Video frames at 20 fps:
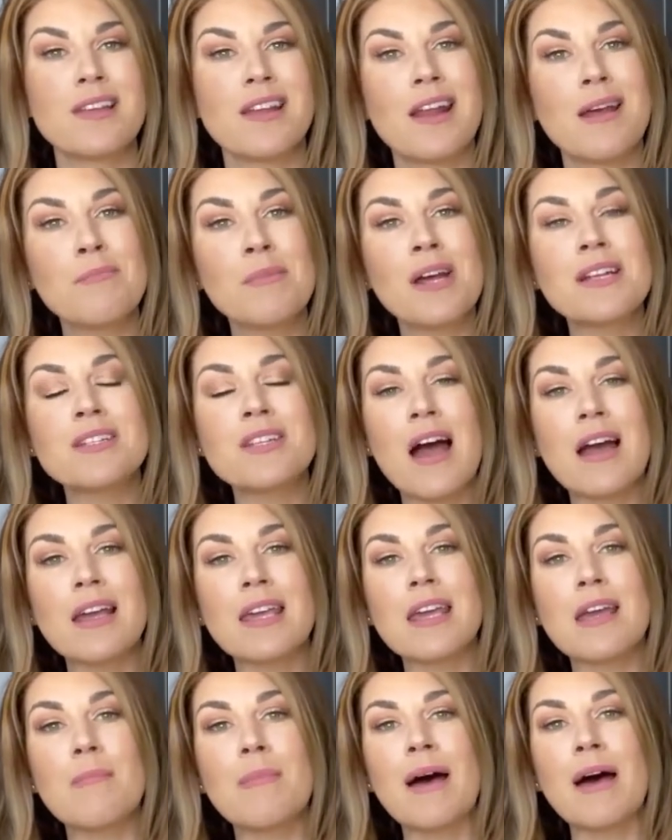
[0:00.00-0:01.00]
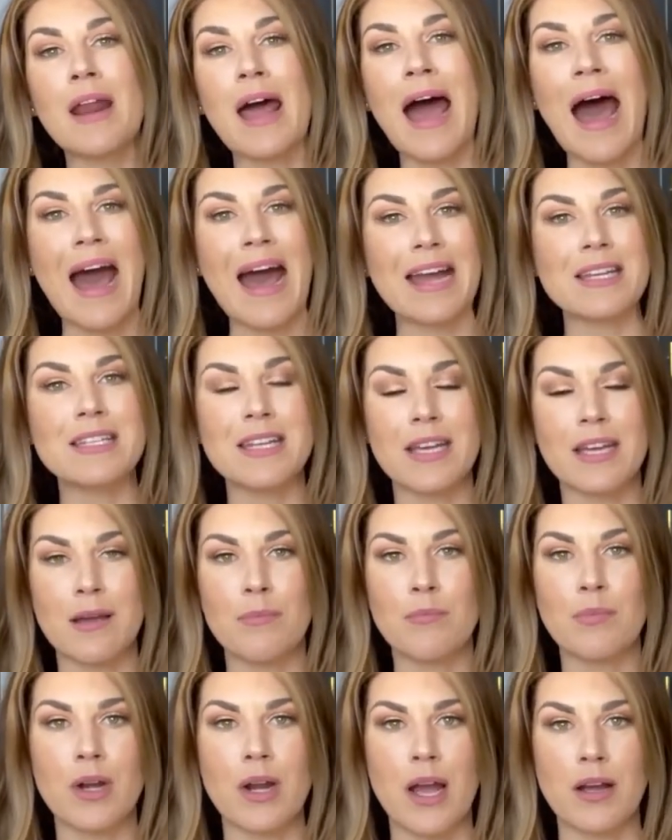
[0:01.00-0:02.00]
And I'm not talking about a high
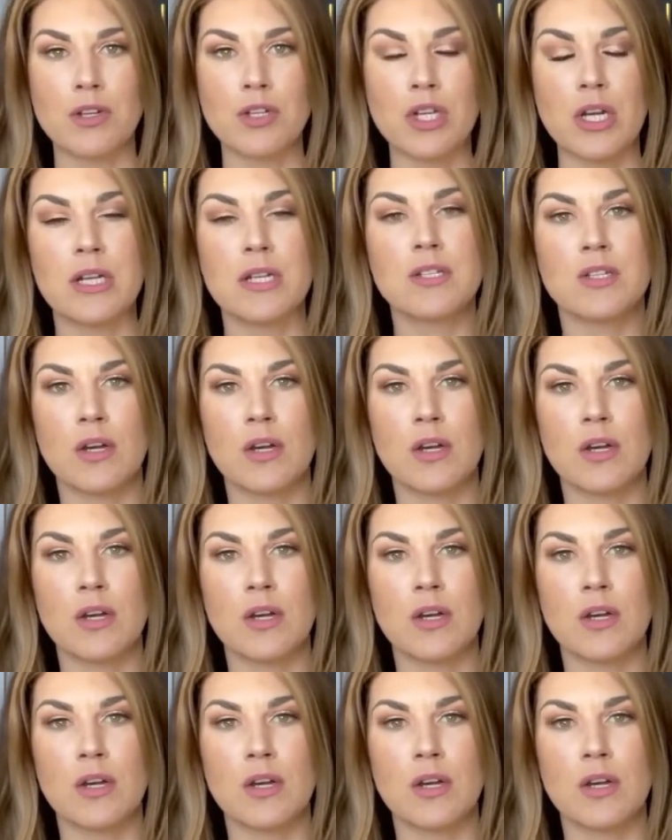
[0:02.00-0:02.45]
ticket production.